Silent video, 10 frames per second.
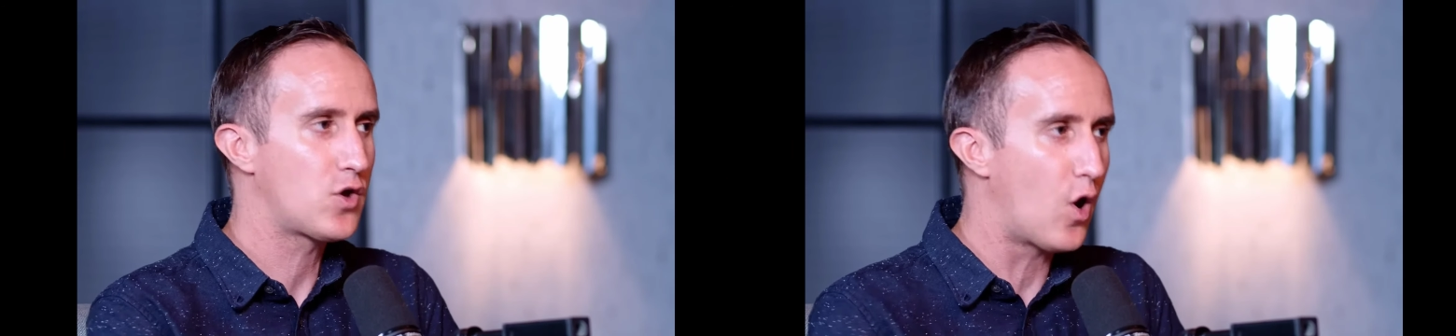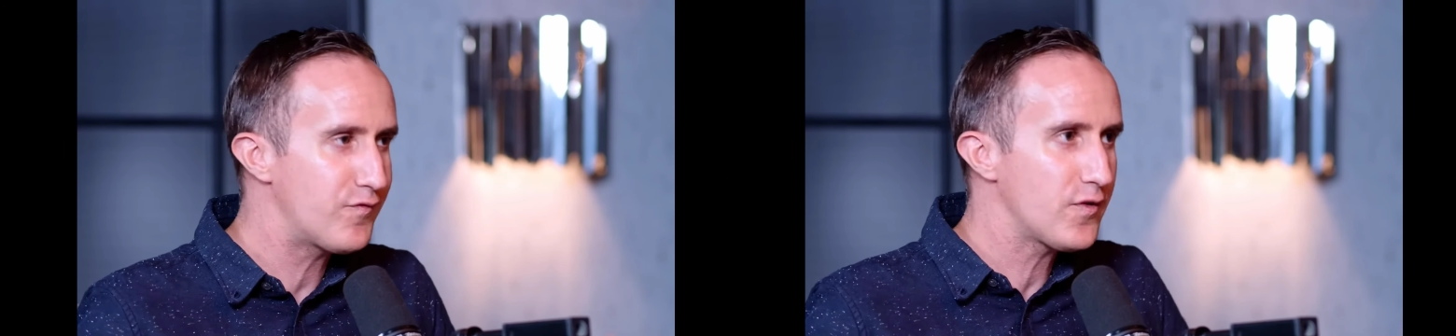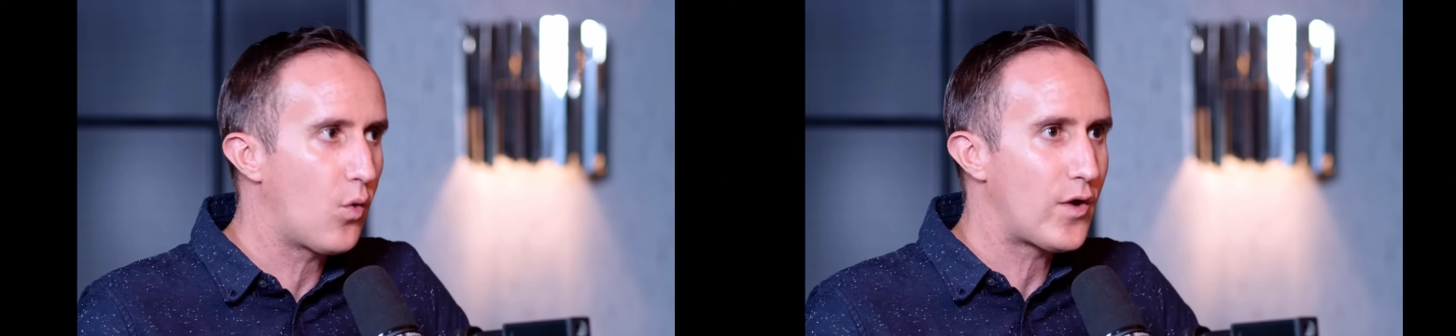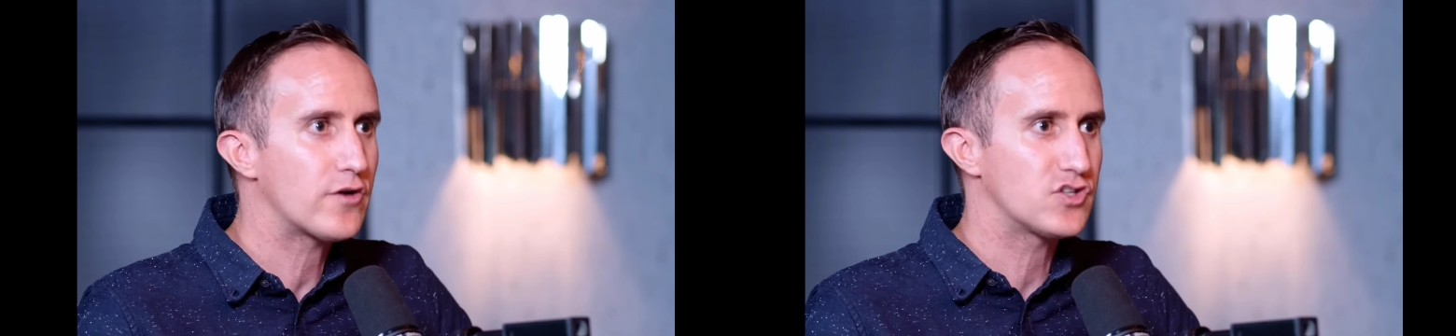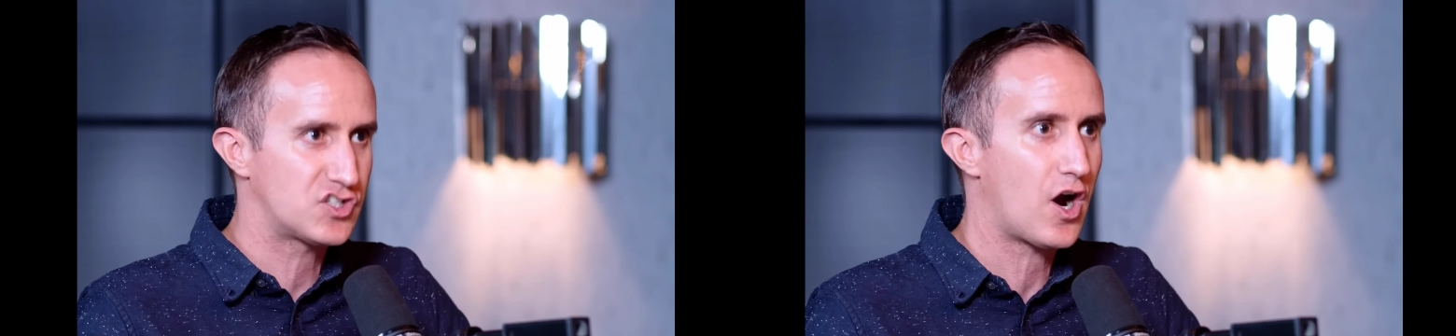Go for the
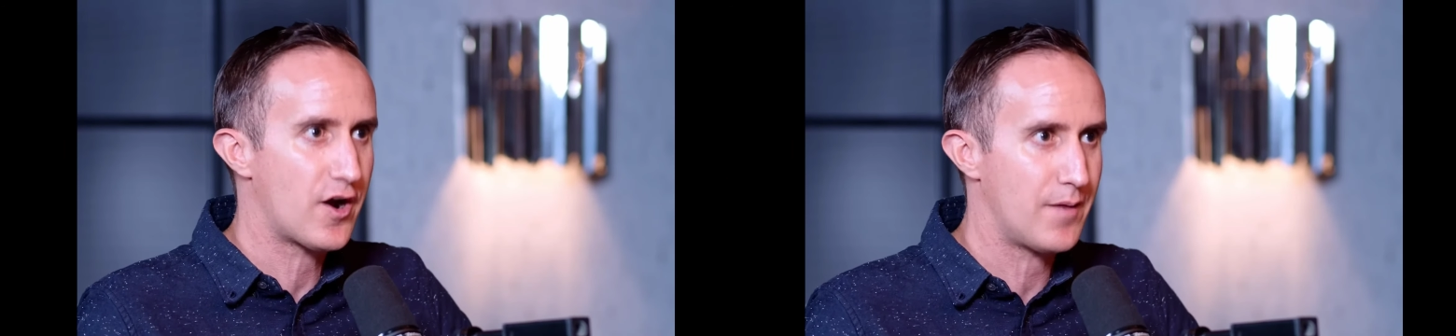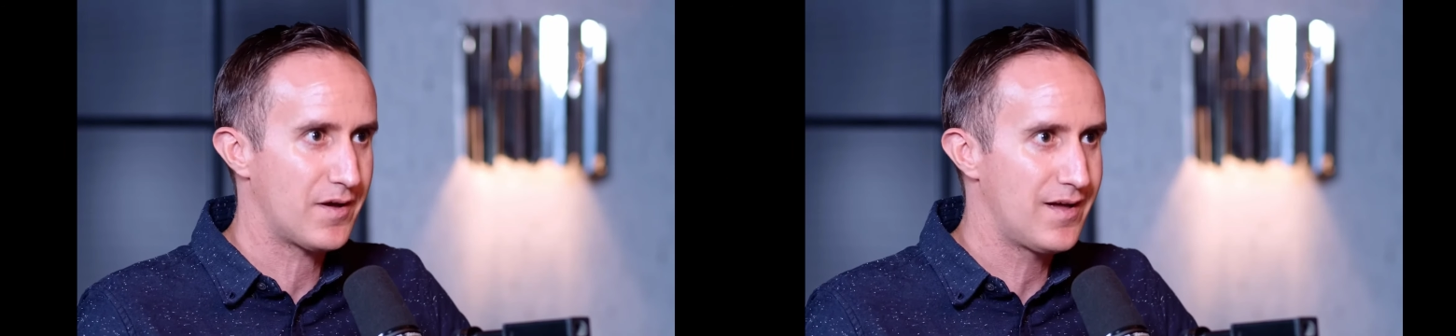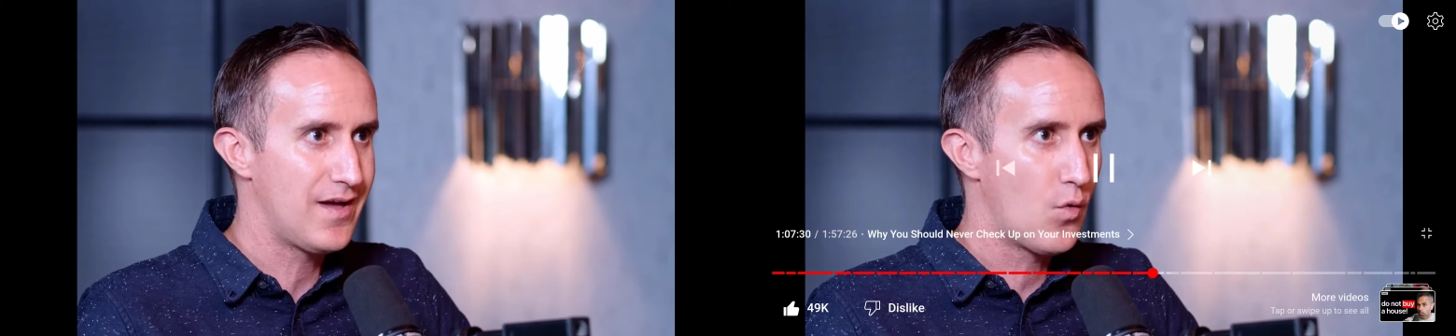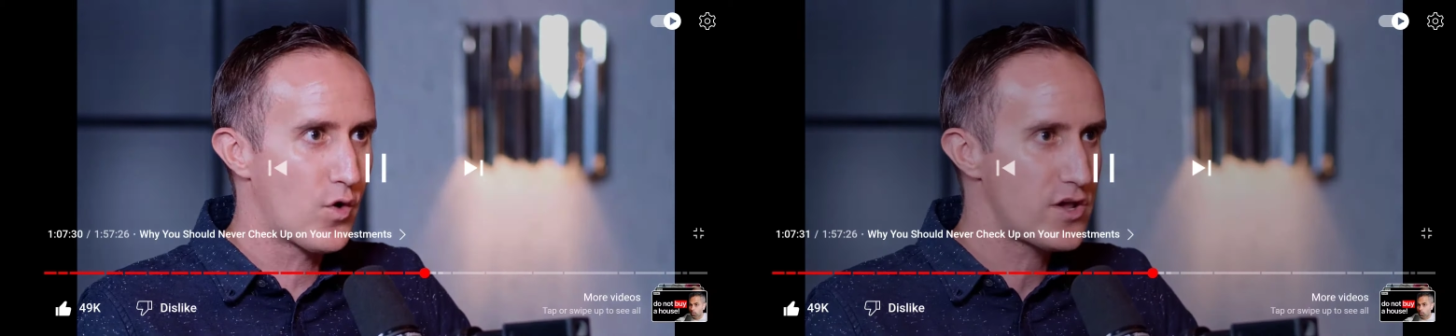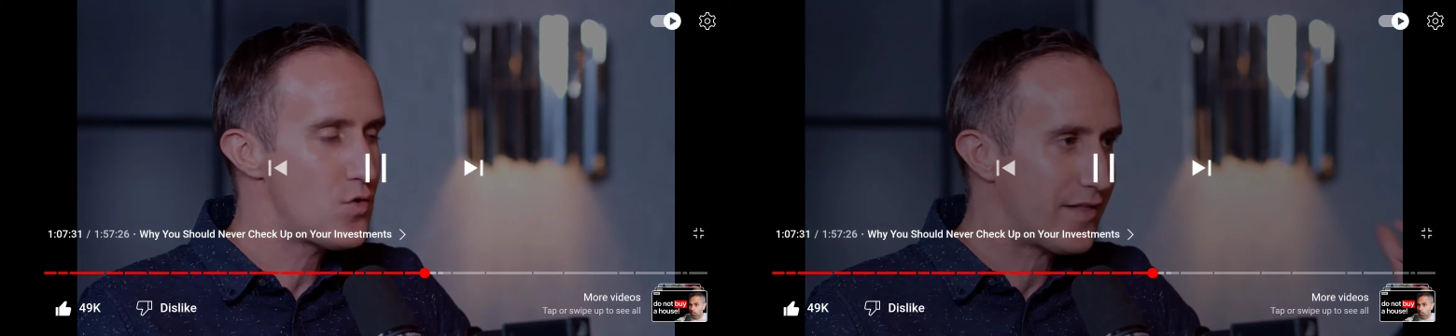weird startup
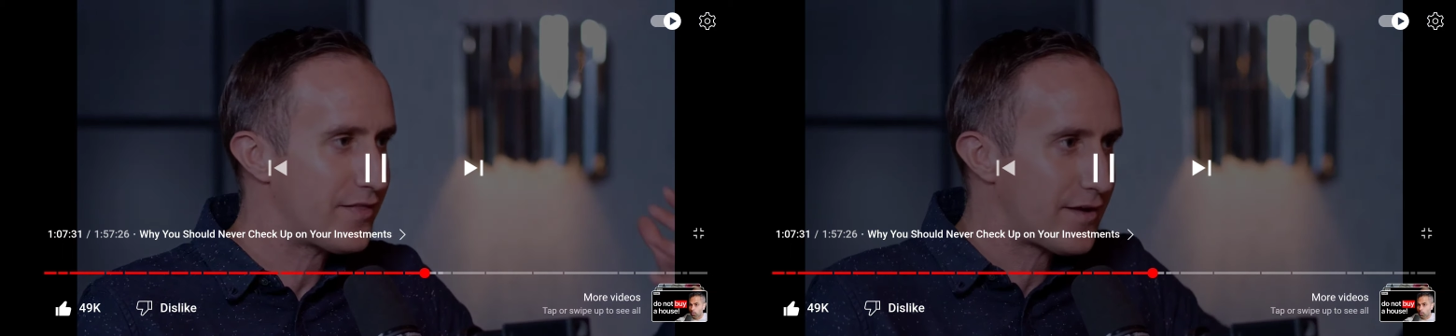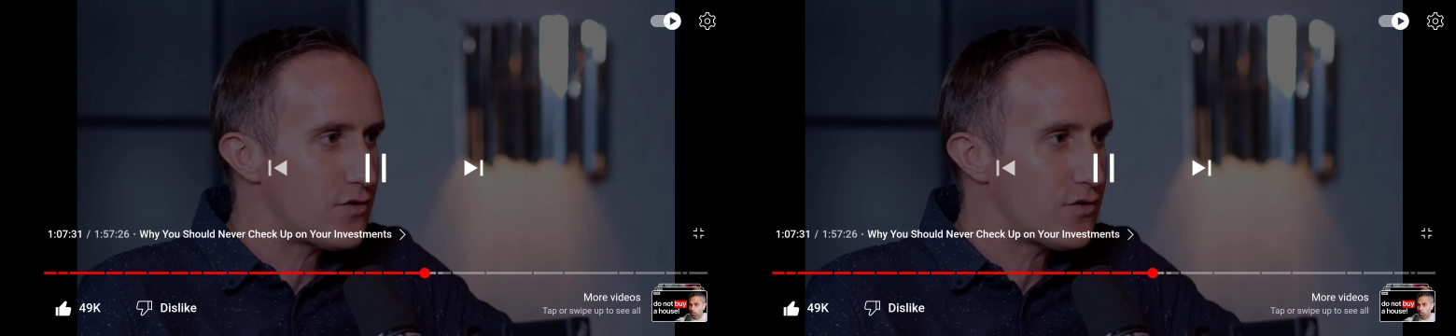where you, like,